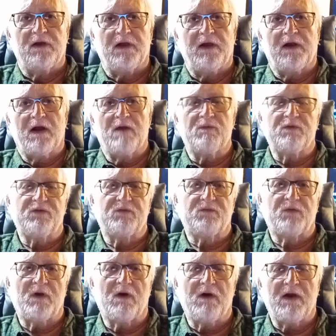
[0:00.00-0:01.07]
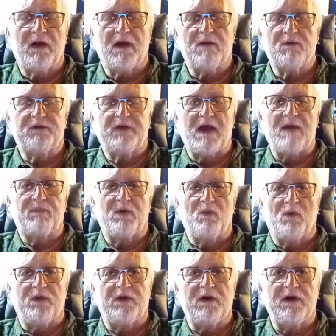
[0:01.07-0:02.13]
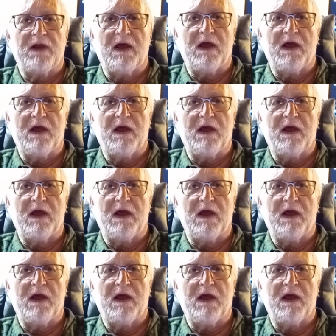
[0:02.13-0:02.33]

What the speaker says: and I was happy with it.